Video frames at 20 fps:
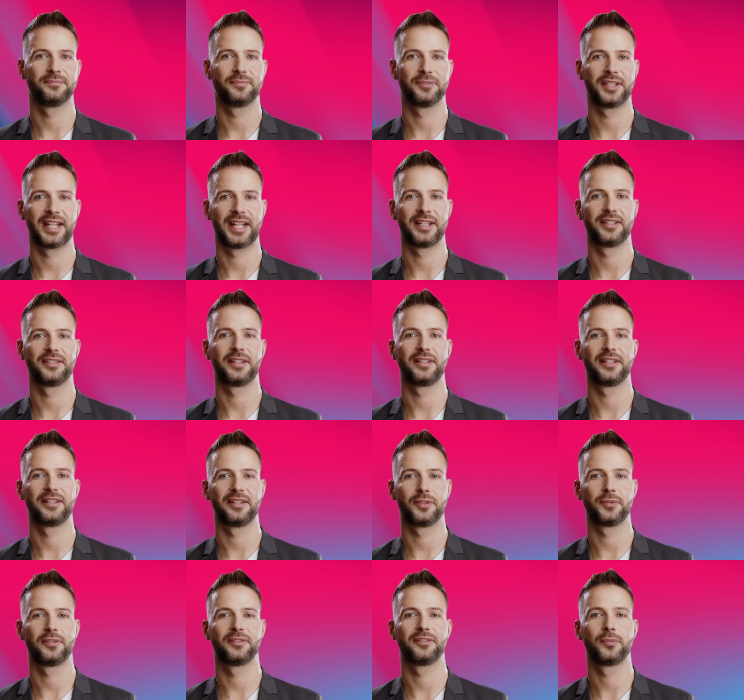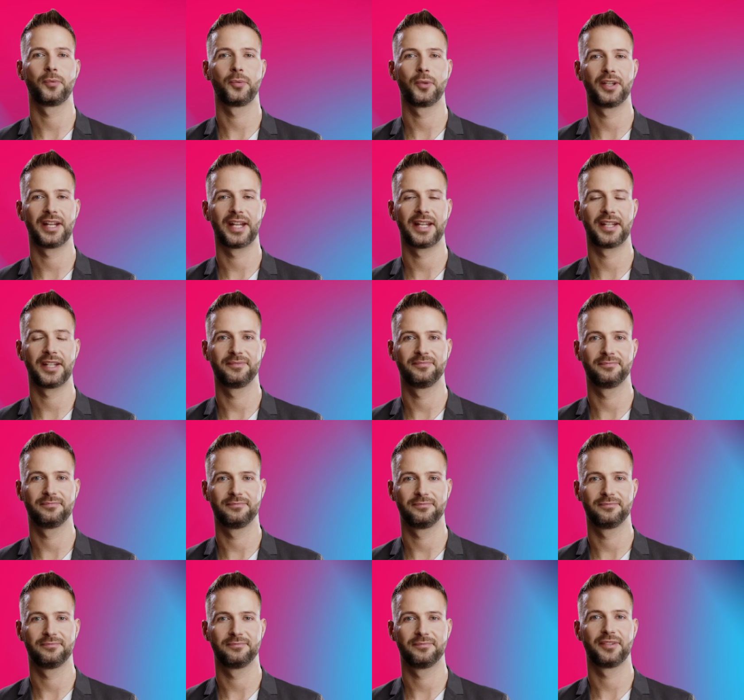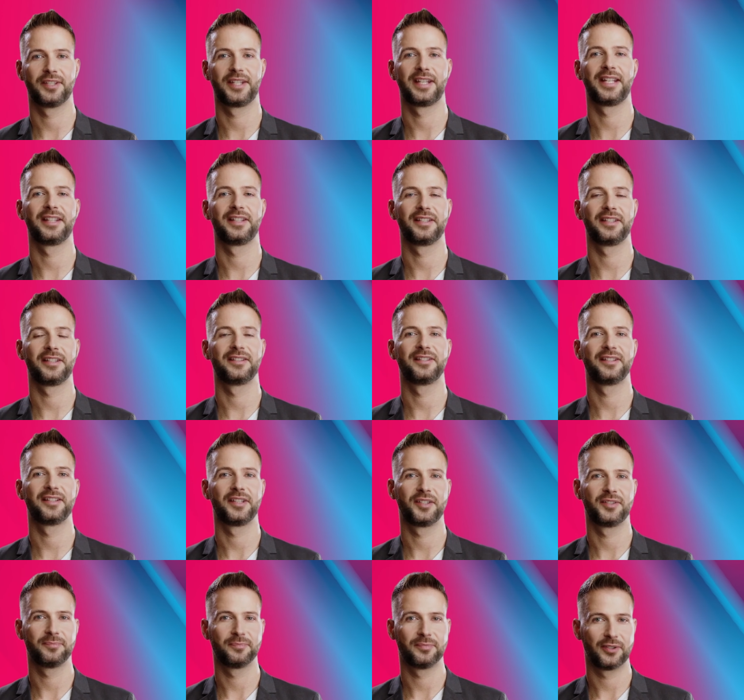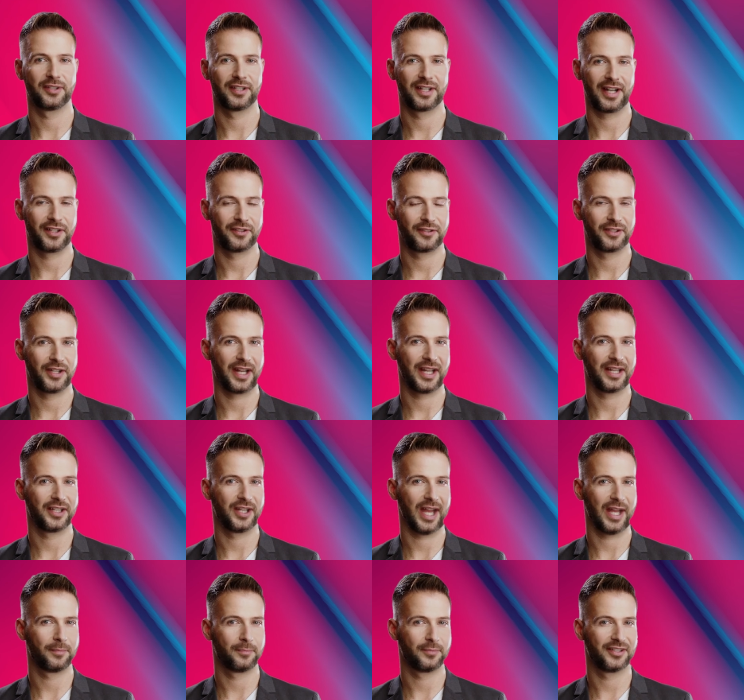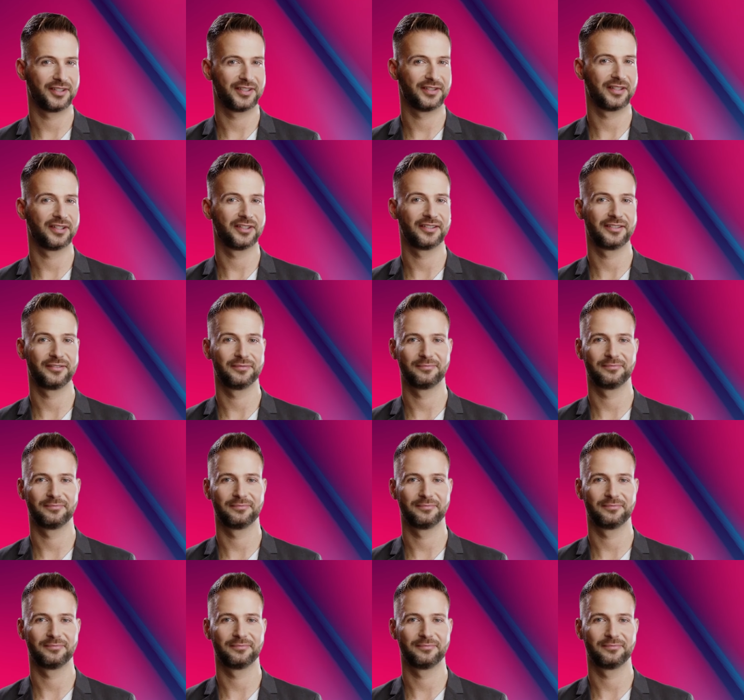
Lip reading: The editing slows down here, creating a sense of dread and helplessness.